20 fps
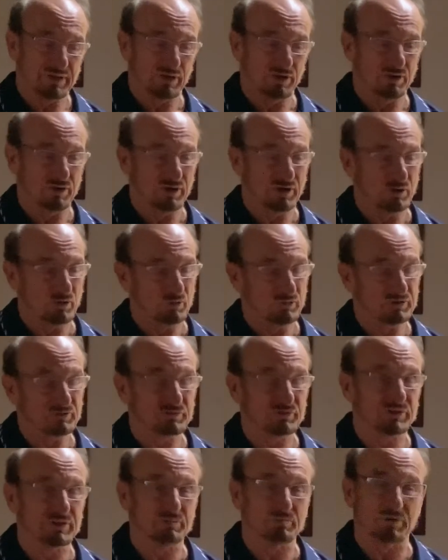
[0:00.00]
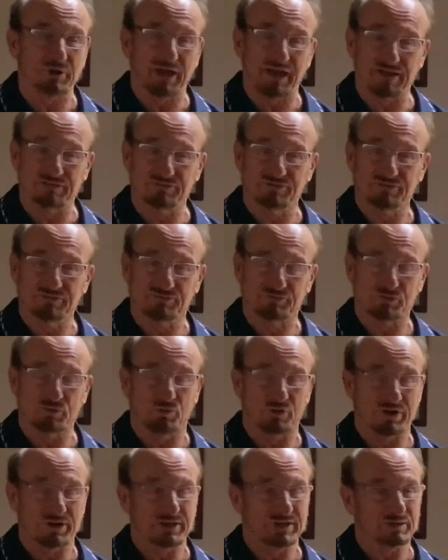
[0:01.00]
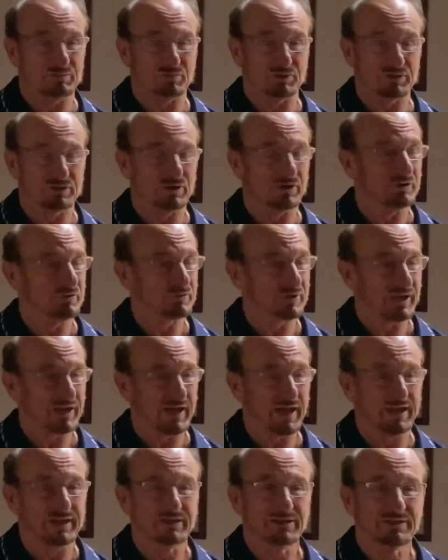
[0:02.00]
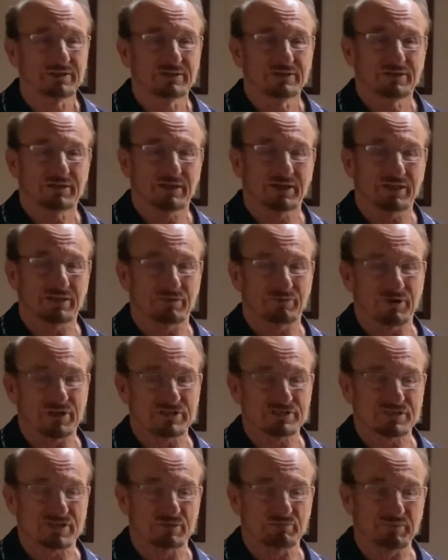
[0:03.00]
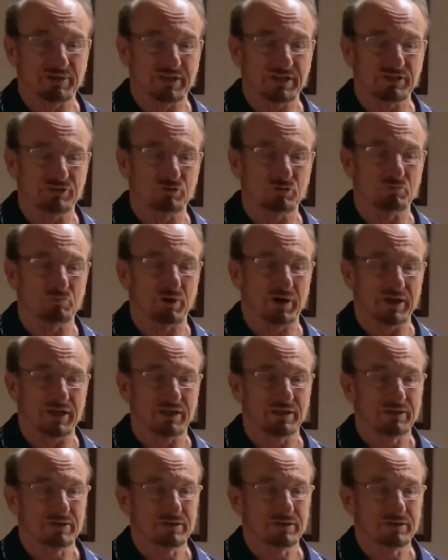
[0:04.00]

Only for the brave. If you want to nibble, okay. Otherwise, committing new money,